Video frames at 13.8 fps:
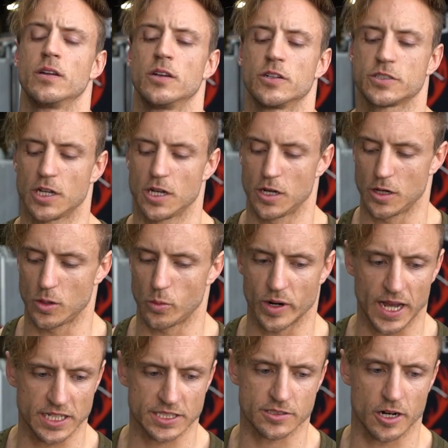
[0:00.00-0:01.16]
So when
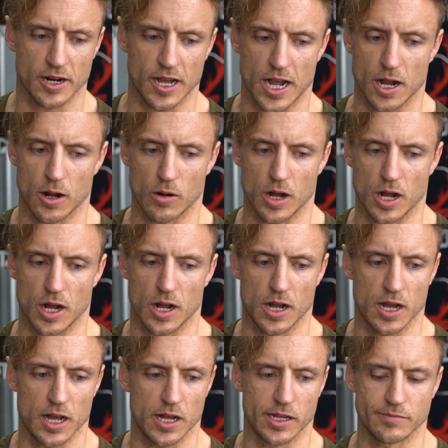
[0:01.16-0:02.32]
I start out
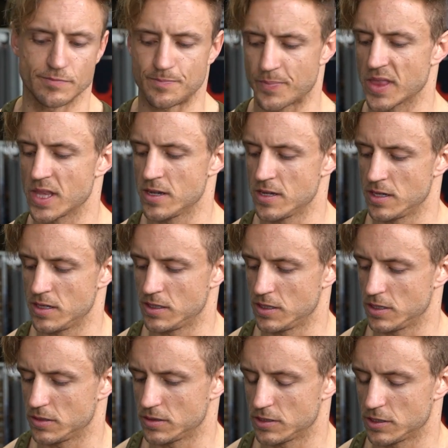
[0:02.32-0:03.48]
on
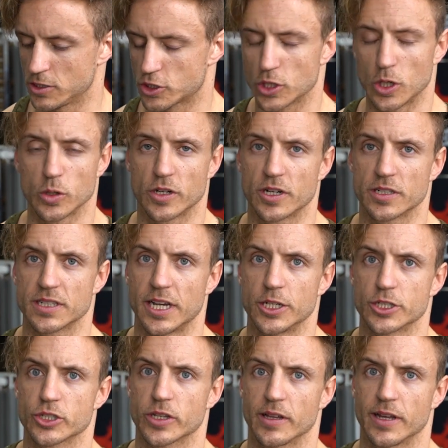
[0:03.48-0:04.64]
shoulders, I
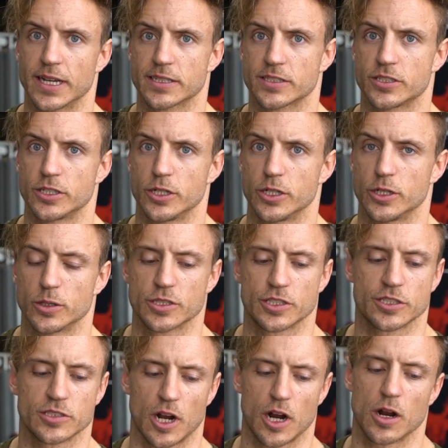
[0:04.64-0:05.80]
usually like to
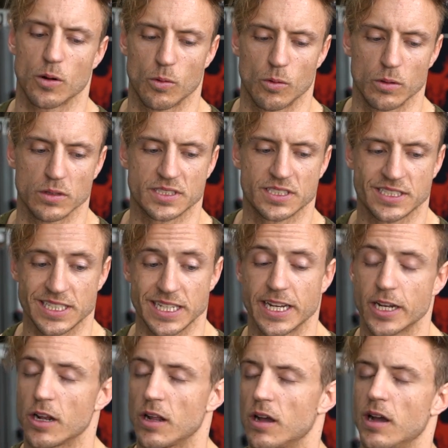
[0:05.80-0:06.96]
start
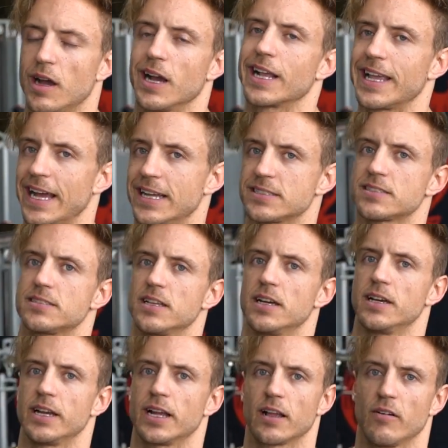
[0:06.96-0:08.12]
sitting against
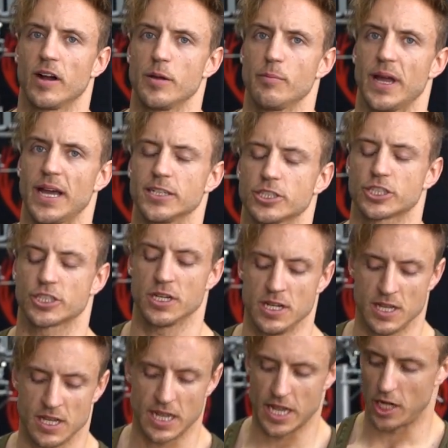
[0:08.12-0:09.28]
the incline bench,
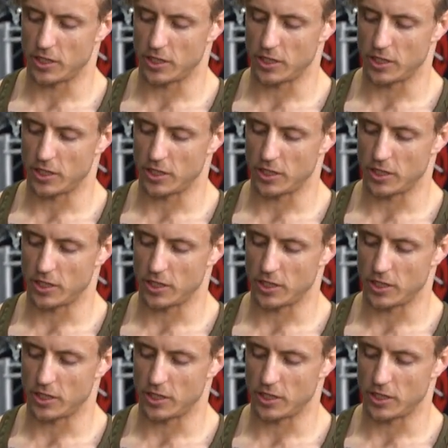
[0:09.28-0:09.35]
and